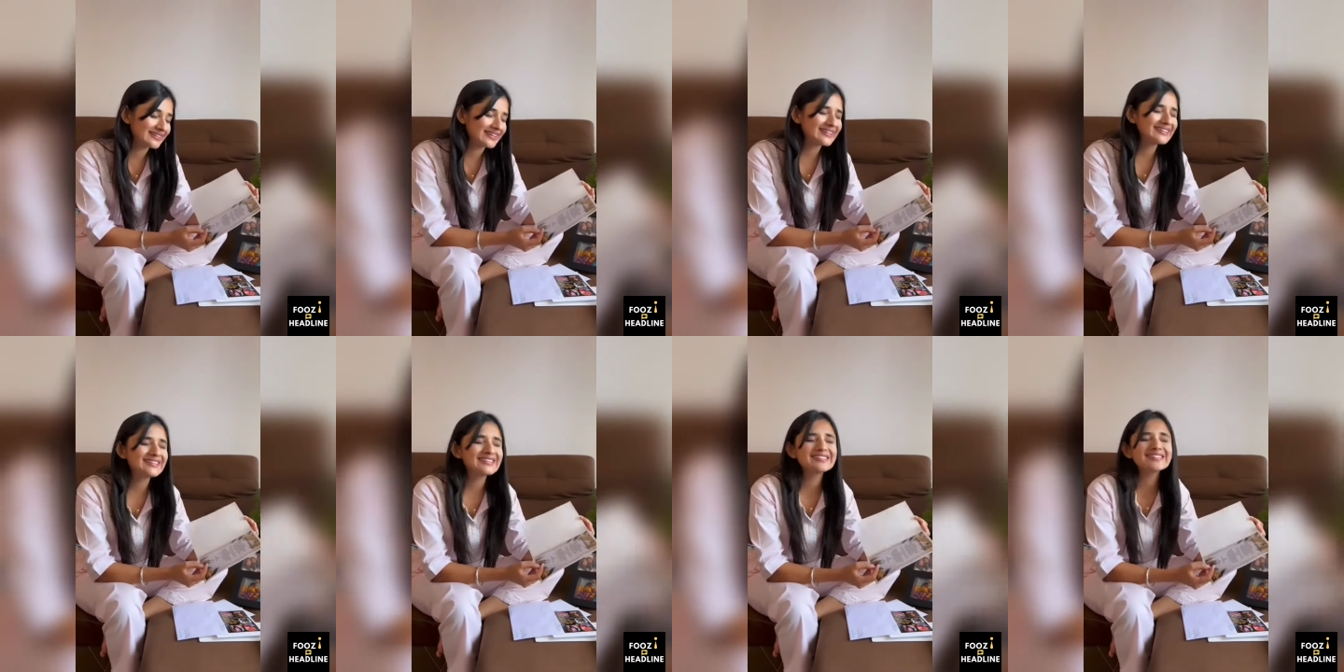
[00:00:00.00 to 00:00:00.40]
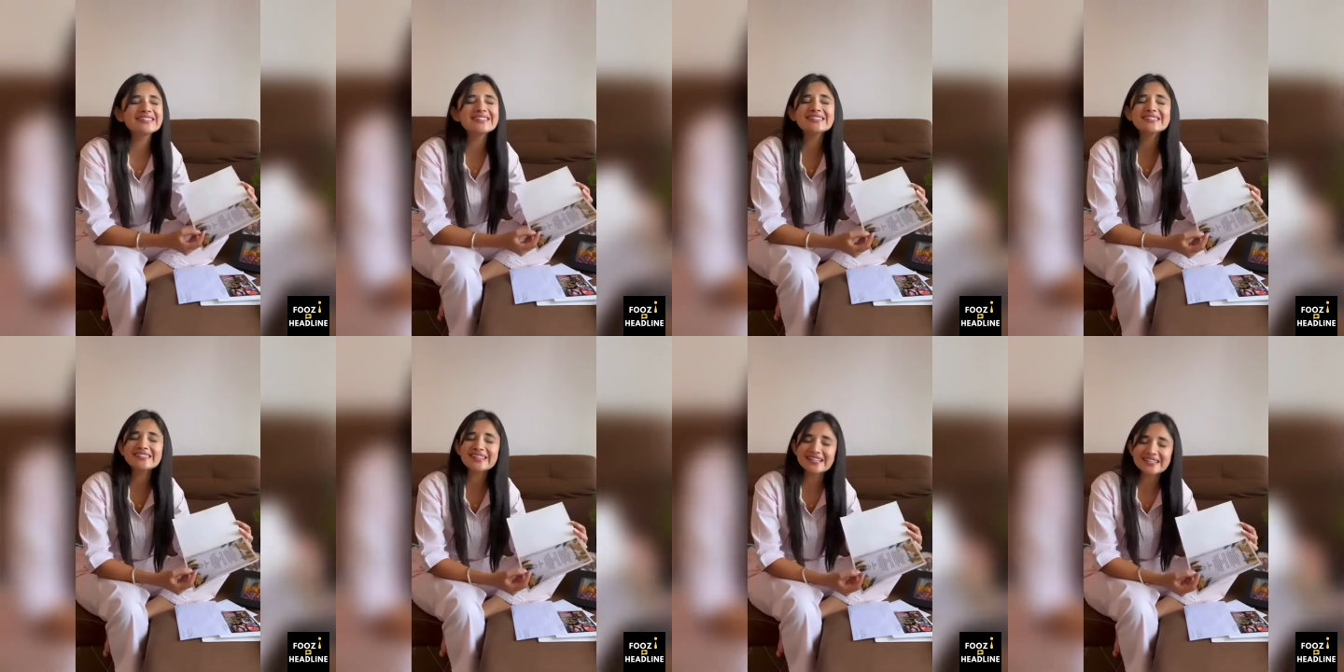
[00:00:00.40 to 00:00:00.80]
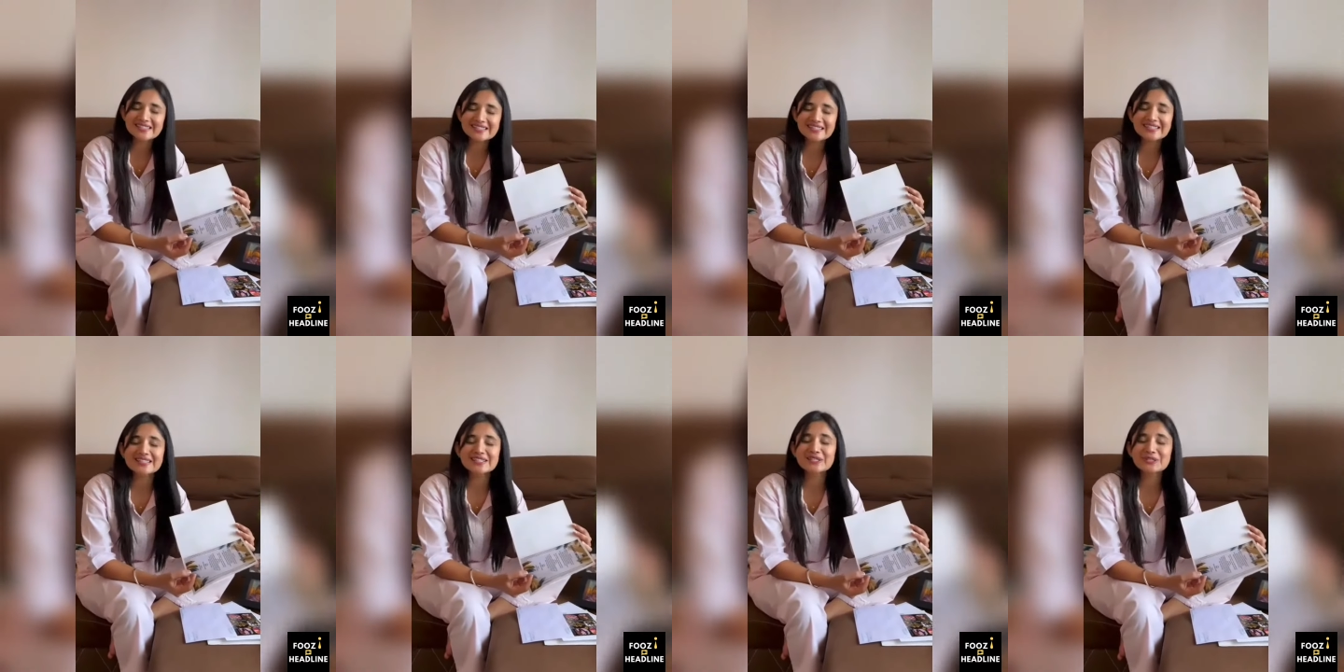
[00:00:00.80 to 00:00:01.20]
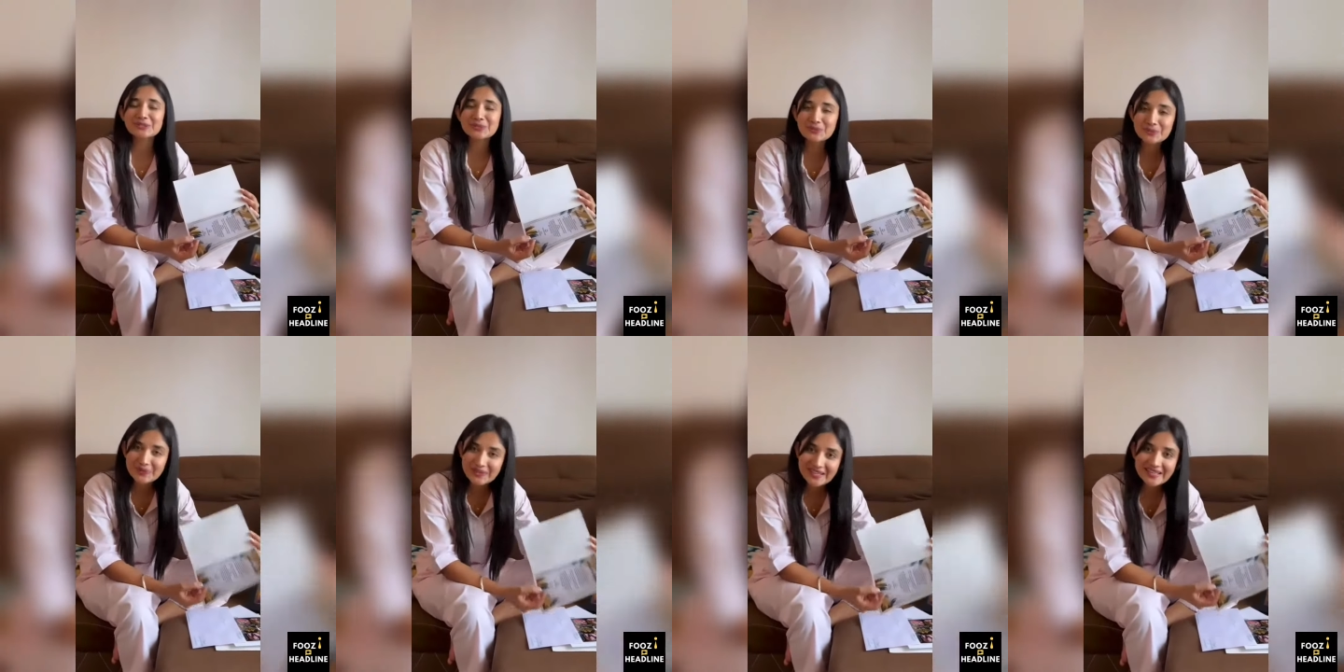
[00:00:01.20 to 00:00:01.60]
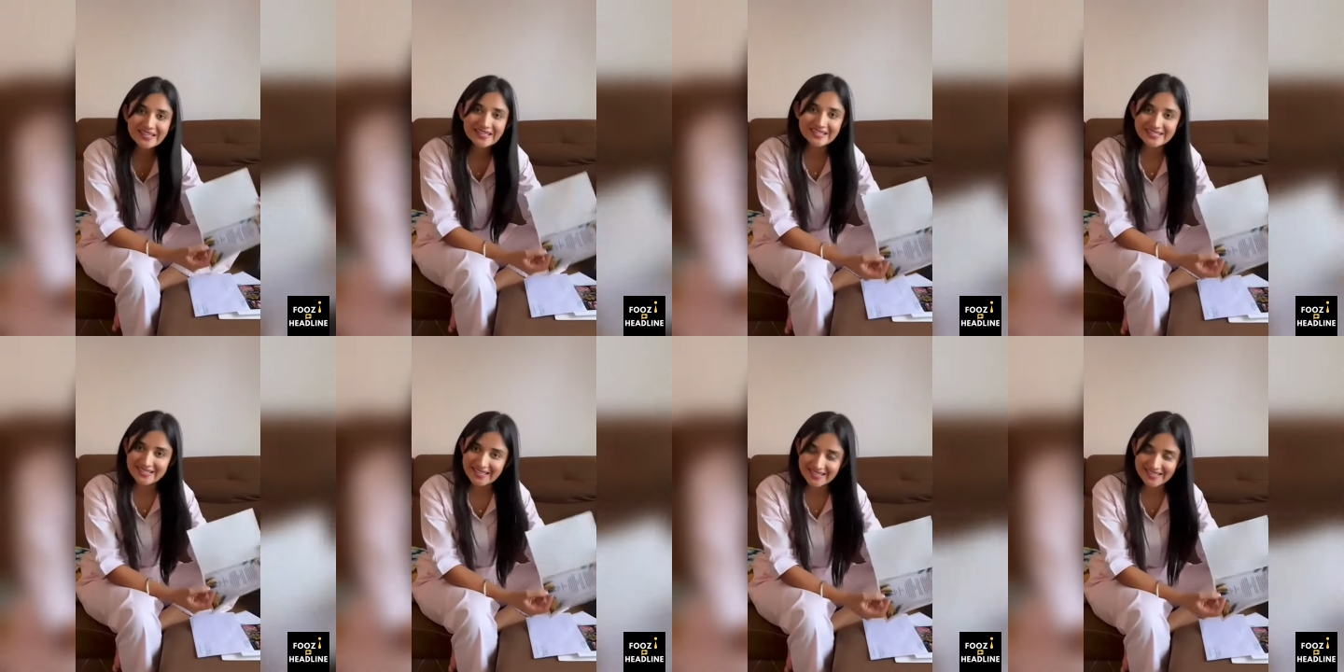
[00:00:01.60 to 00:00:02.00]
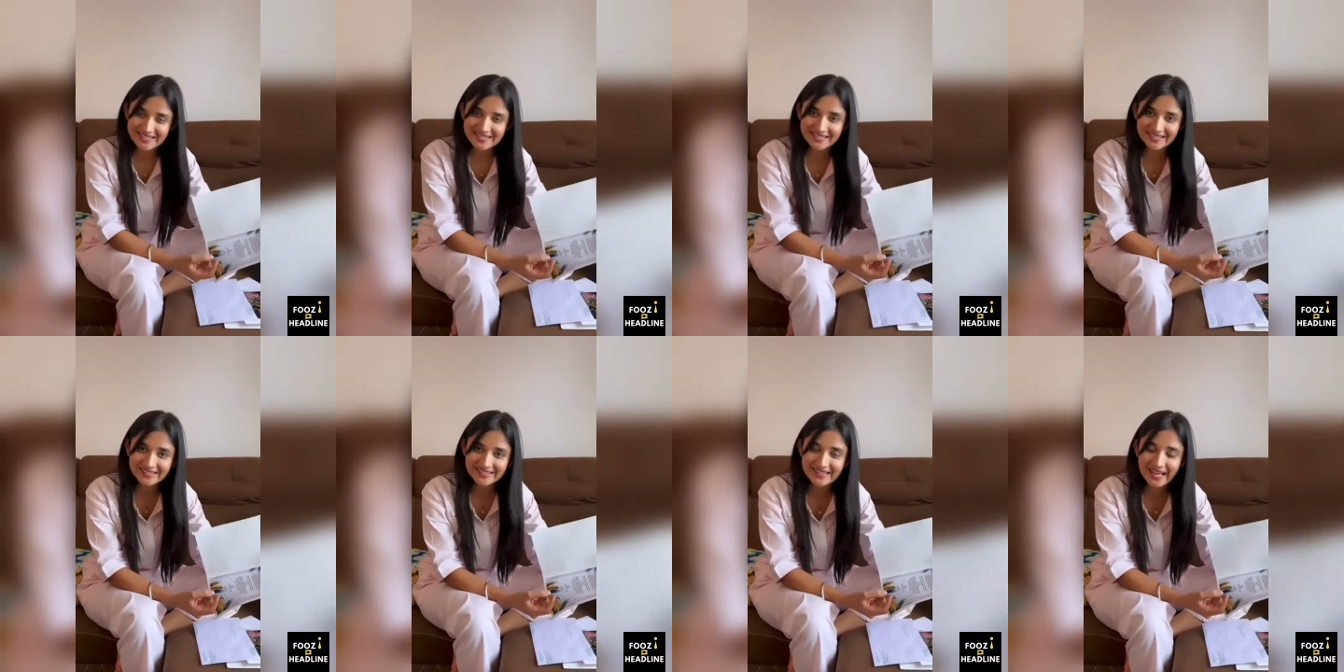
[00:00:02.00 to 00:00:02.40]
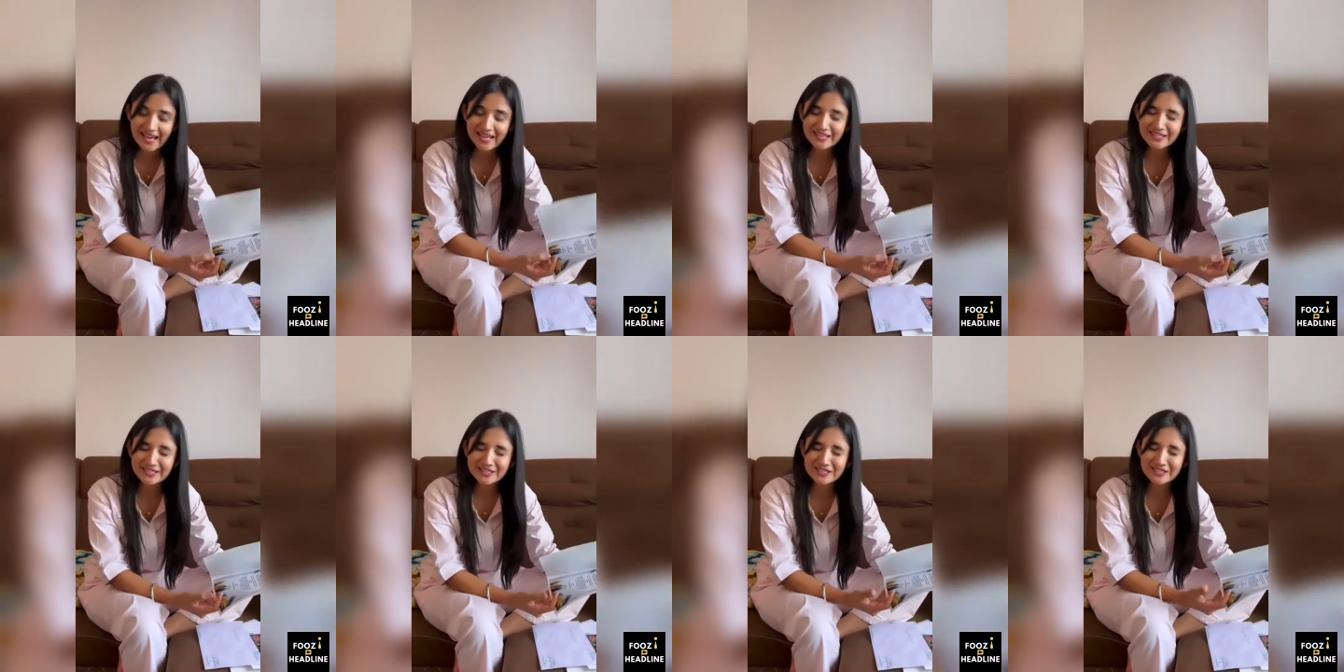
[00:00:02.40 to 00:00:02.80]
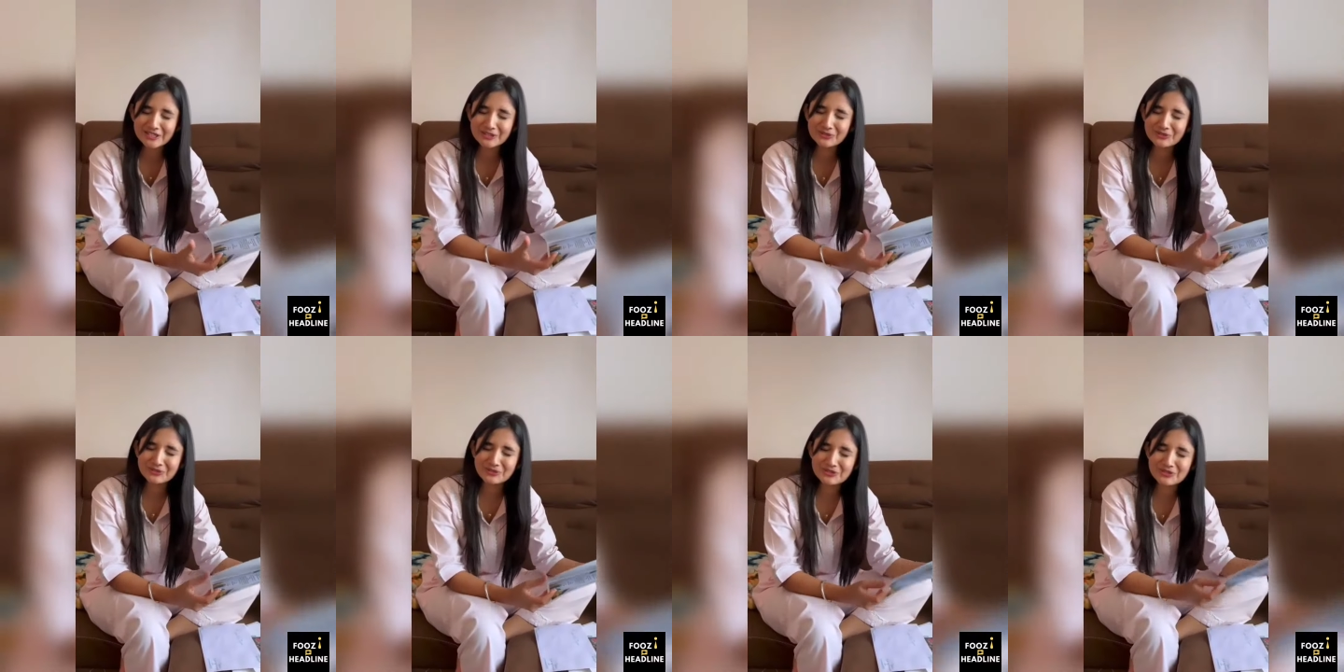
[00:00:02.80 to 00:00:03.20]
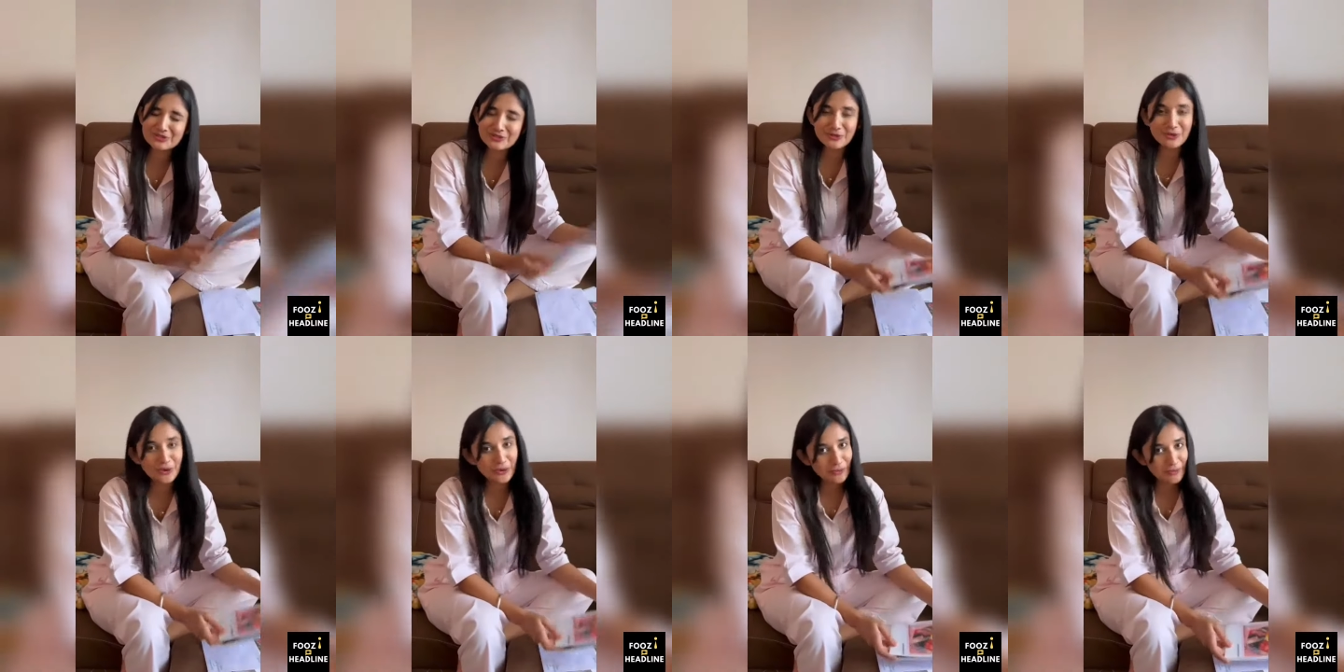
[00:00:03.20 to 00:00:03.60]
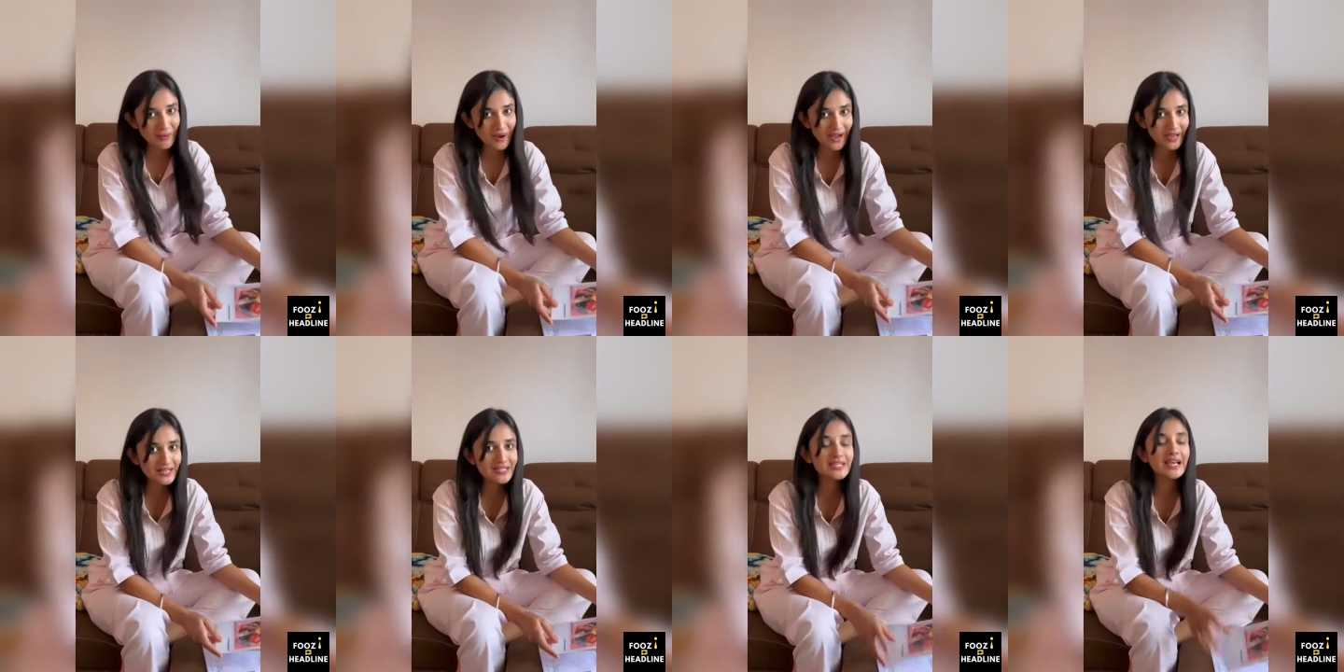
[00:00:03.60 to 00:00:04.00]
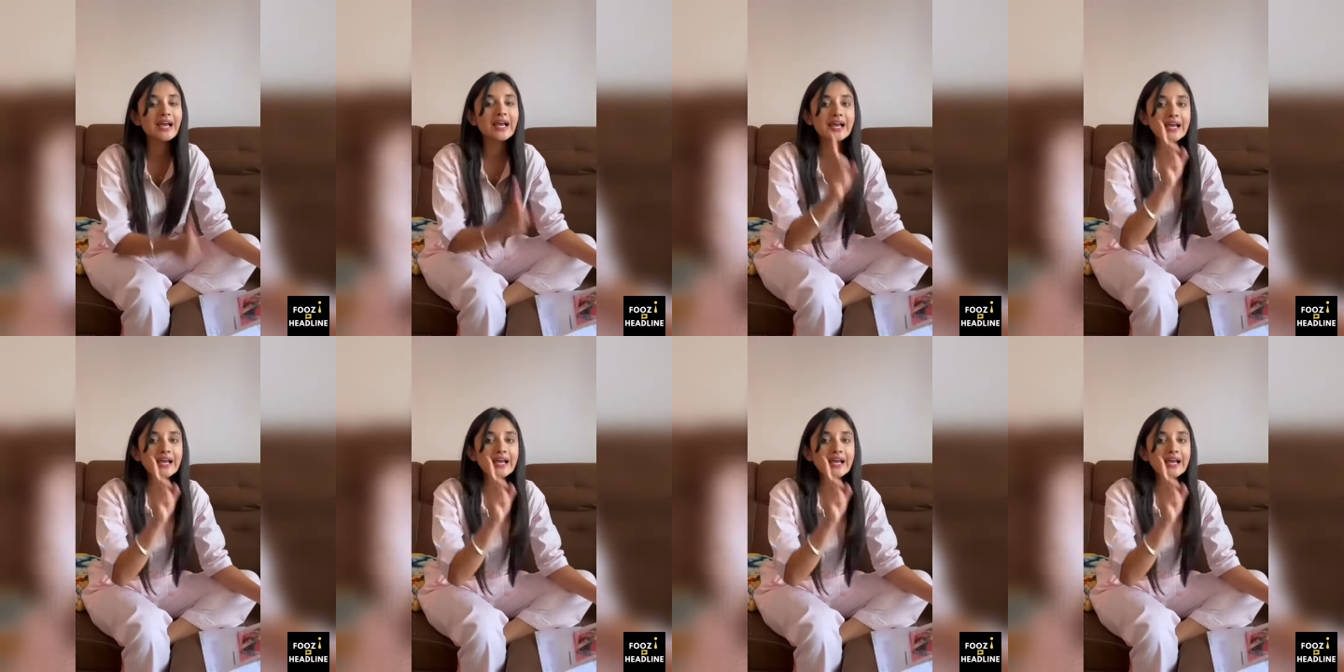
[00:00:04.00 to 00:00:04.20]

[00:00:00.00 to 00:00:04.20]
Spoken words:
Like, this is such a sweet gesture. Thank you so much.